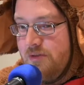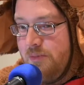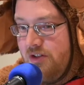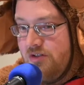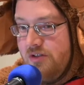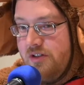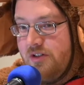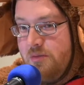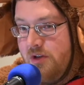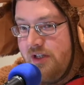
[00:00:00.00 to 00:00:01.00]
special
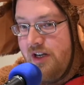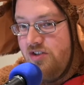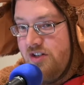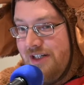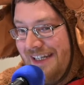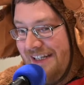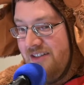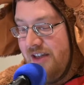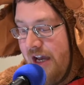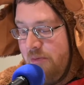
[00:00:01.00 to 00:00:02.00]
communication
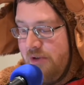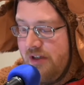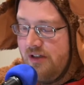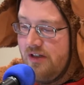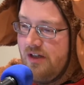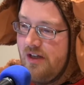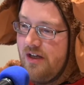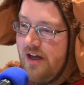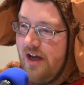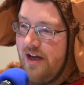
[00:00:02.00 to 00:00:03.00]
needs happening.
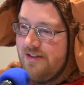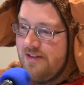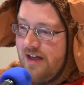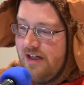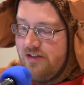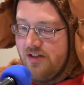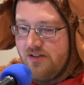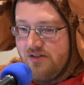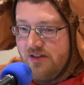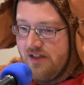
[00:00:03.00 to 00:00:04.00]
It's not
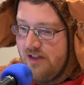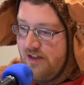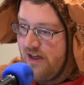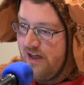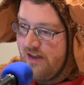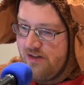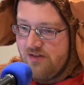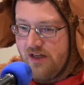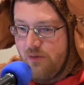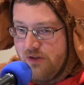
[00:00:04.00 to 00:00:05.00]
just the, hey, here's
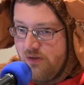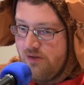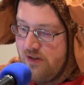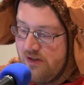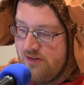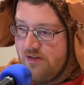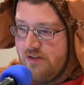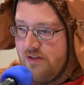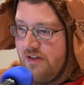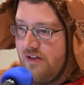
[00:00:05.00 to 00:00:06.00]
how we do things,
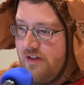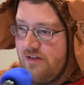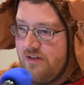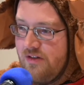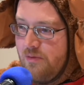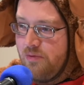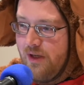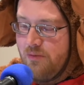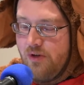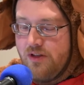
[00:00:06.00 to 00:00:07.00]
and this is the
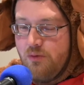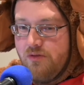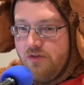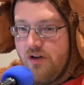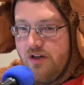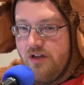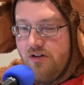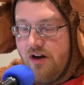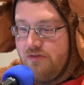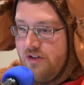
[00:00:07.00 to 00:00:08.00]
playbook that we've run
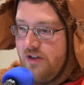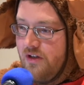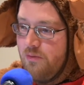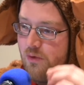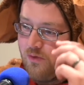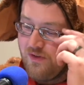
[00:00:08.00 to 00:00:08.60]
year after year, but we've